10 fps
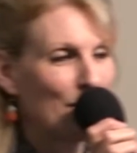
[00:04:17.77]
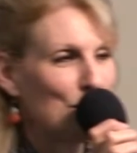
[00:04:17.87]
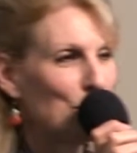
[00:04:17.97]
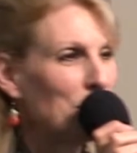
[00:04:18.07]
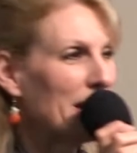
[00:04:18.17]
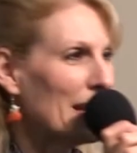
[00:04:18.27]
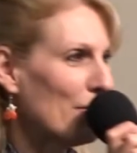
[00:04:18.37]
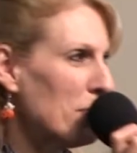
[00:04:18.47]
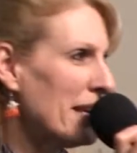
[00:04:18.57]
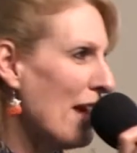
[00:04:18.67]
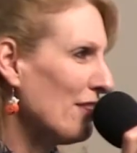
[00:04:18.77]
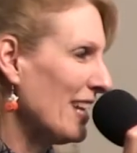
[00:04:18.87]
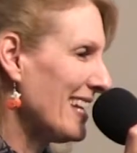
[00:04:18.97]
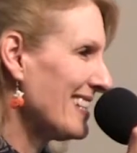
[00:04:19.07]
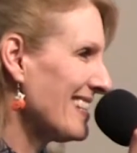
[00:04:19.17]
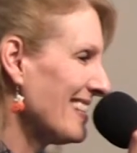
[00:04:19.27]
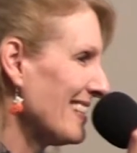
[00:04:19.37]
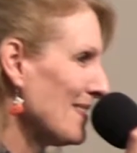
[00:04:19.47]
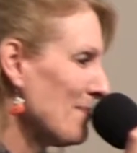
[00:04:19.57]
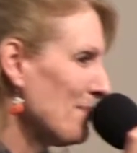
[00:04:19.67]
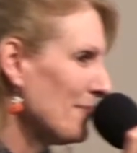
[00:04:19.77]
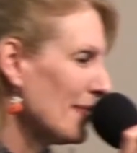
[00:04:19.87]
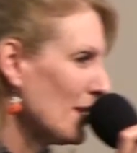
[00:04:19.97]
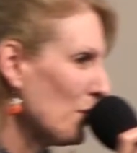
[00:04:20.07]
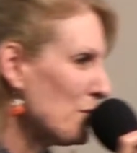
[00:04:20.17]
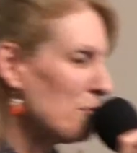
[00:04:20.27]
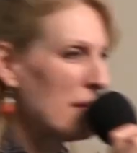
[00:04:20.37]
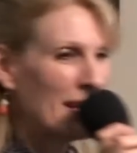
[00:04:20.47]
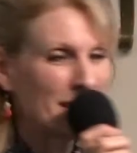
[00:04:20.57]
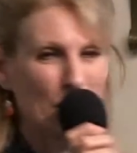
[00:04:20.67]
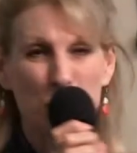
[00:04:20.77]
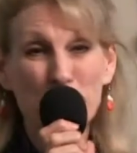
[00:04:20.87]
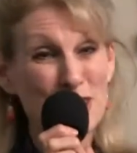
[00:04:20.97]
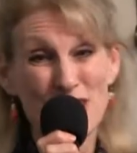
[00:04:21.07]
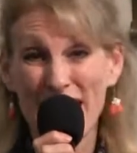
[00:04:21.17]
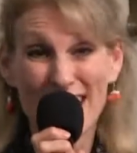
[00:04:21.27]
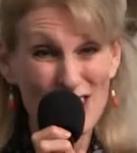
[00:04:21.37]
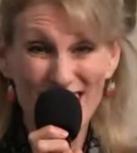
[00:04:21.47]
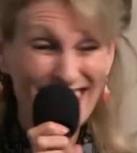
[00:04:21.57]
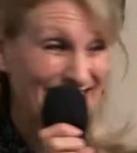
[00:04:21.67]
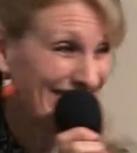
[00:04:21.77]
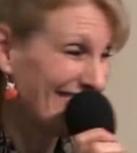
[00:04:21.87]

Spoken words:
to give benevolence, which means appreciation,